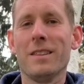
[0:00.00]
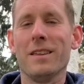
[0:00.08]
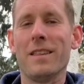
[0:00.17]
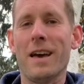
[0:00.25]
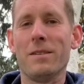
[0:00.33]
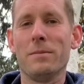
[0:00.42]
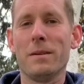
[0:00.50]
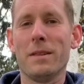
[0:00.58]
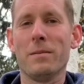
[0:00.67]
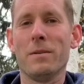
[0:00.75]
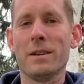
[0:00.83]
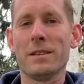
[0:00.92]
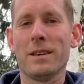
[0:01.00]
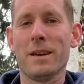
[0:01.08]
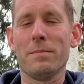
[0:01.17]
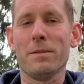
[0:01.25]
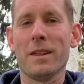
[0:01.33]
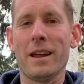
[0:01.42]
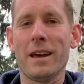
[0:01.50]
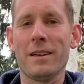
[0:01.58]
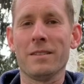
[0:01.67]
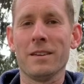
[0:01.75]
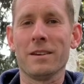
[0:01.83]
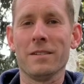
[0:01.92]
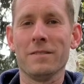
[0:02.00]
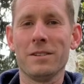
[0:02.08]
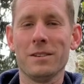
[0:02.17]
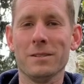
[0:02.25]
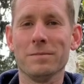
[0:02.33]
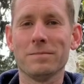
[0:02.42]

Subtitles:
then that would be the one example that I can think of too.